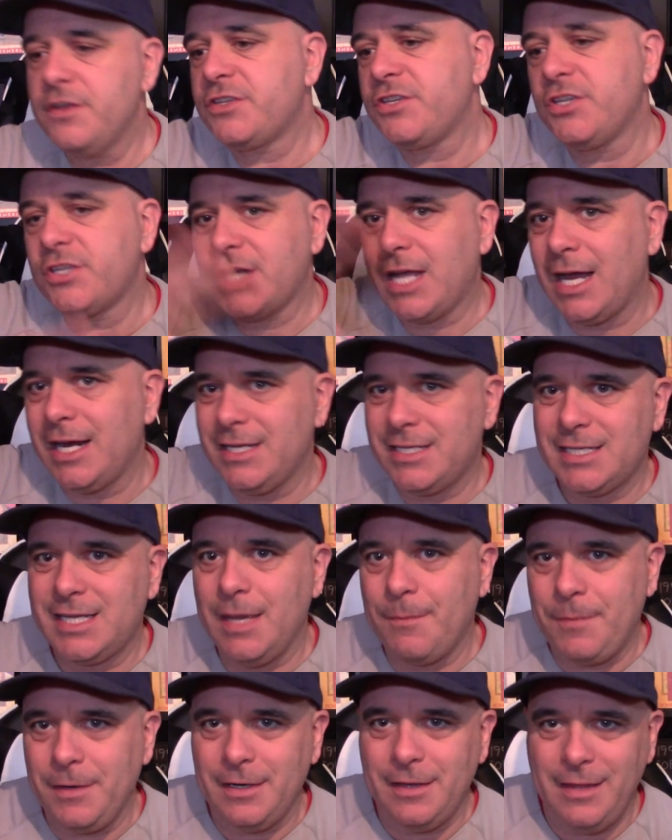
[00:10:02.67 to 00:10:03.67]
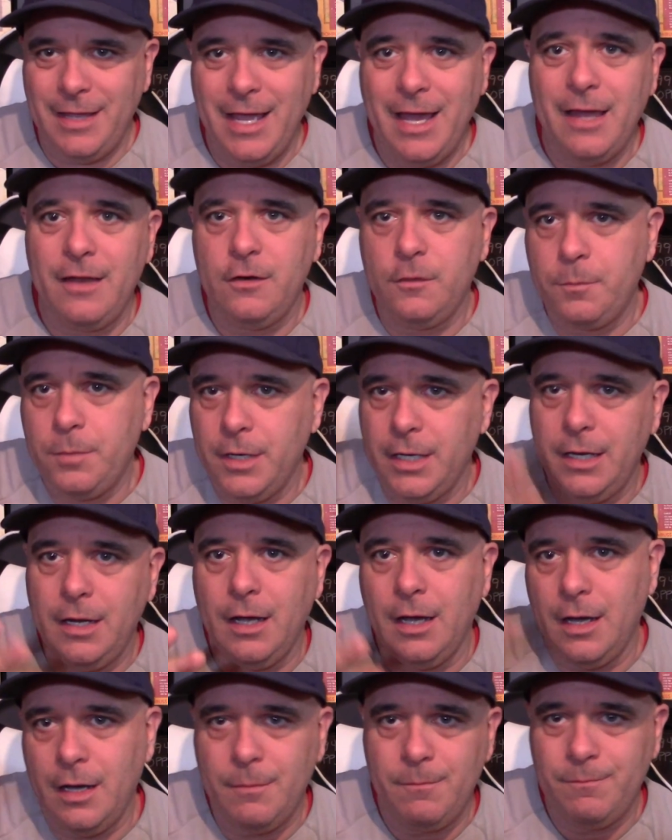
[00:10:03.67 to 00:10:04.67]
is kind of skipping to the end, but
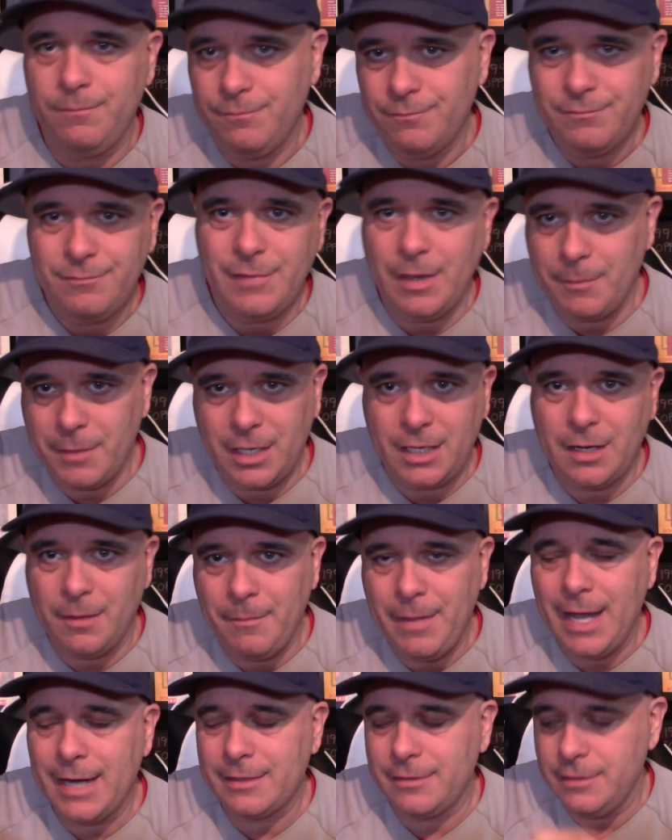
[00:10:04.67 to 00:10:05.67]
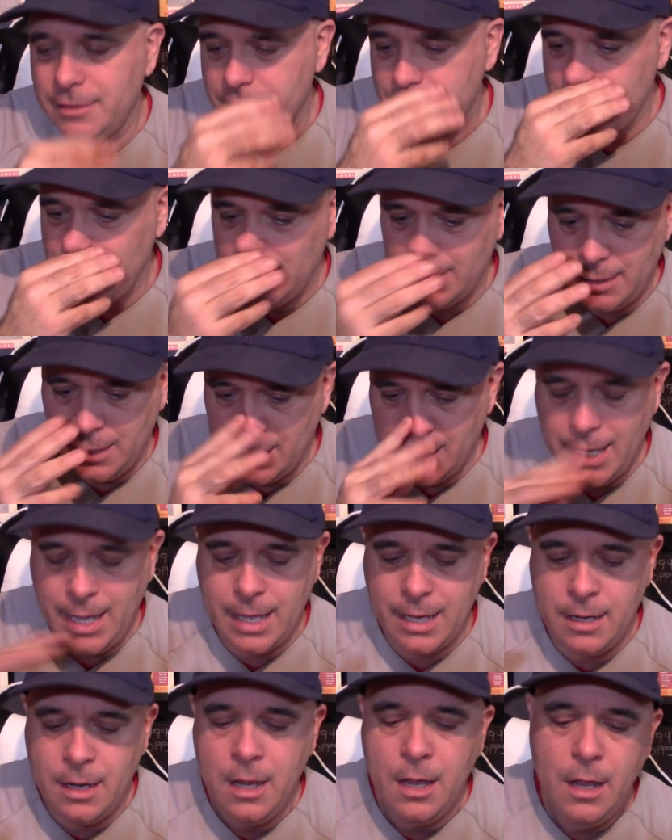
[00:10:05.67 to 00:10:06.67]
I'm going to come back to this
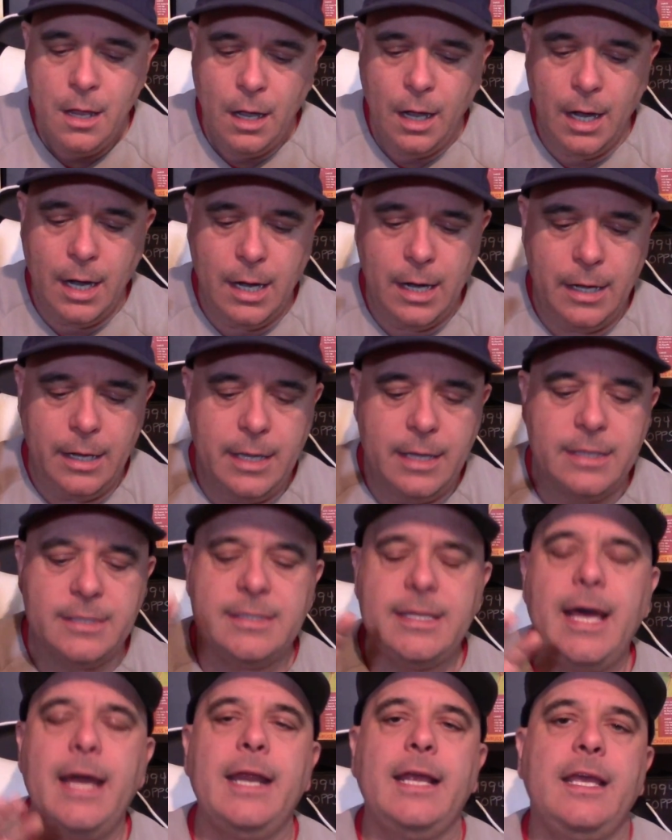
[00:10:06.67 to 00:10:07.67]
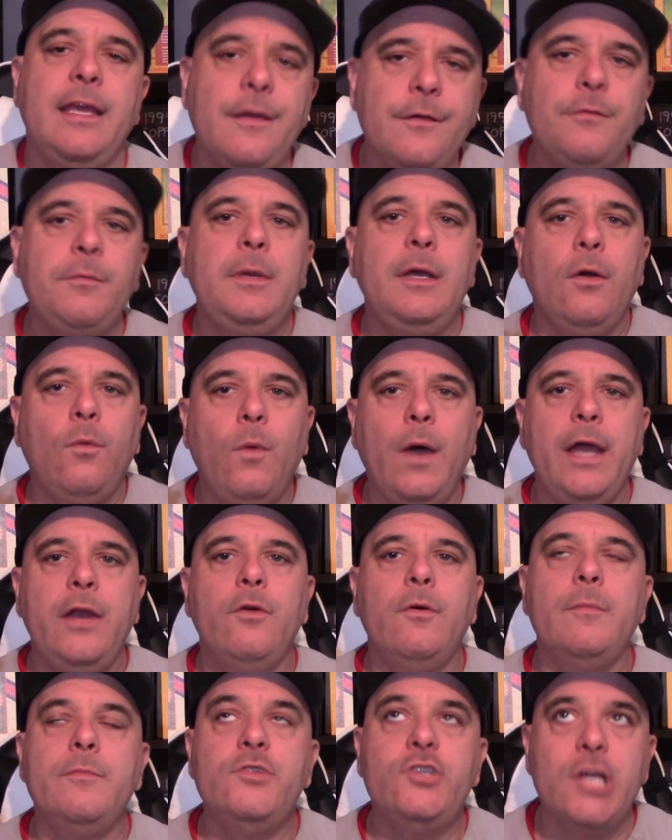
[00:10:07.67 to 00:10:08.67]
again, is that it gives me a way
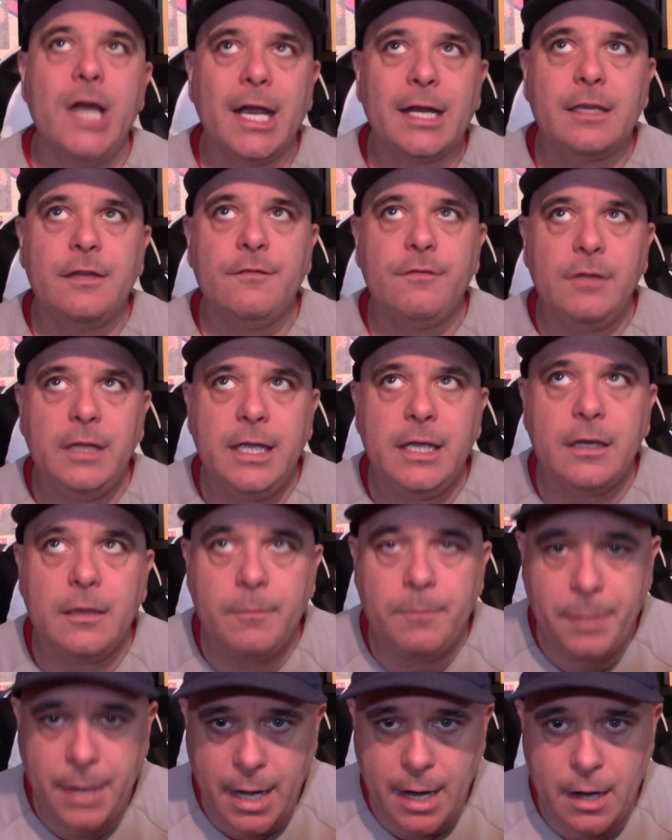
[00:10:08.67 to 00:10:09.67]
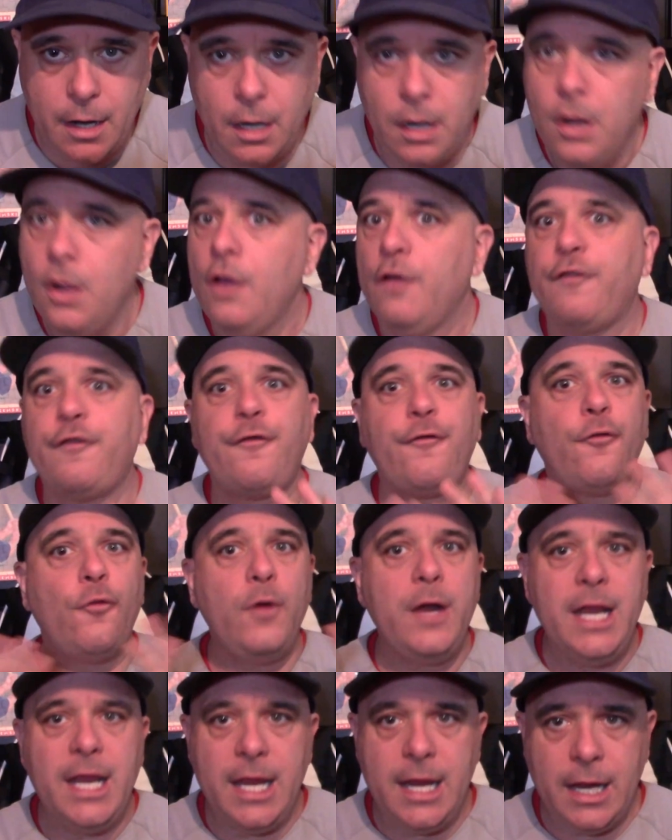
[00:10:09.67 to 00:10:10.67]
to objectively compare,
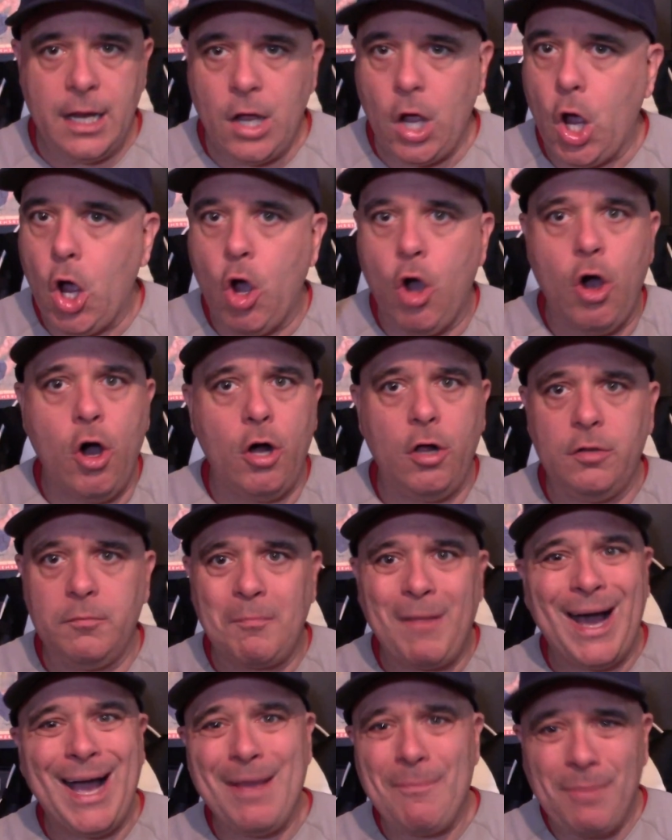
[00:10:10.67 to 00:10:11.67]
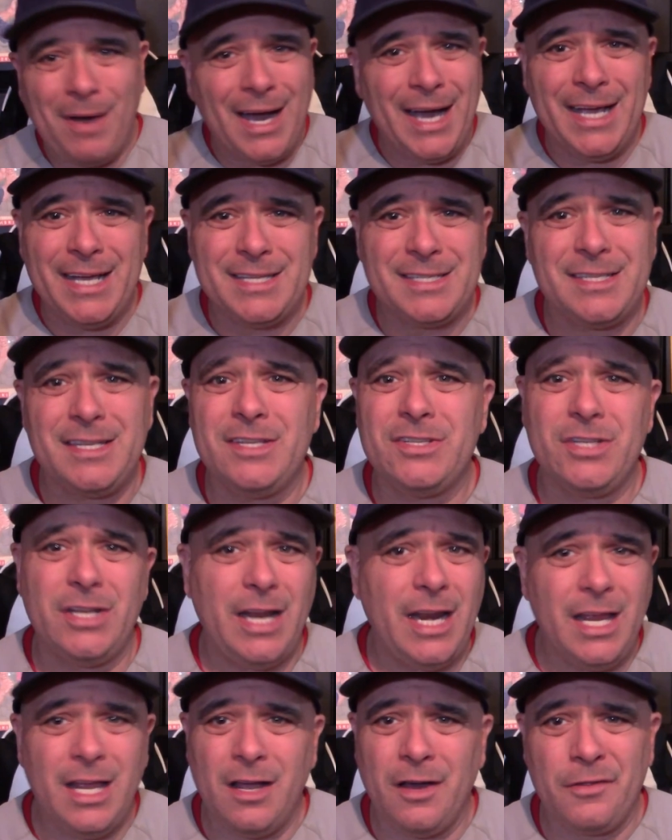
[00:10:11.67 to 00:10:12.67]
freeing all my biases and
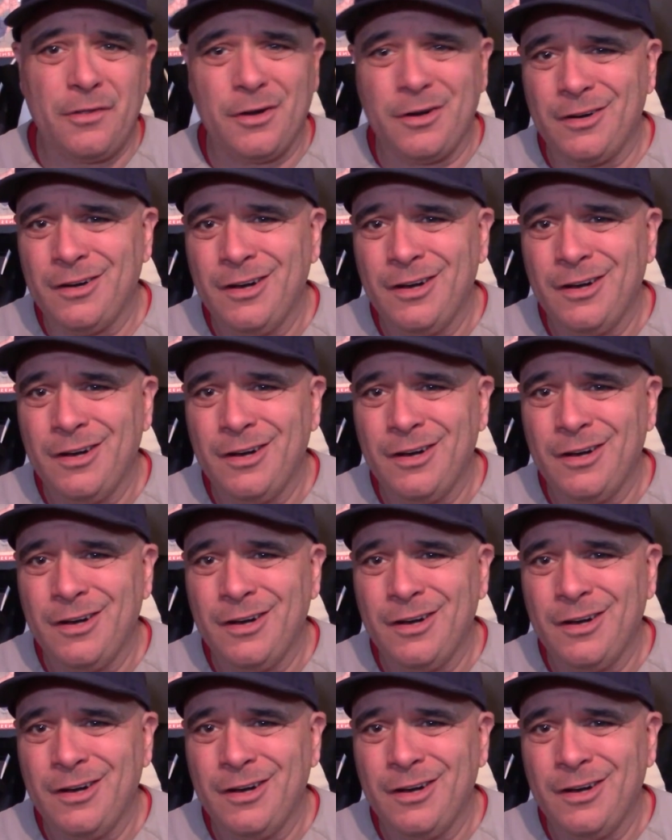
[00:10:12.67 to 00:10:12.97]
any other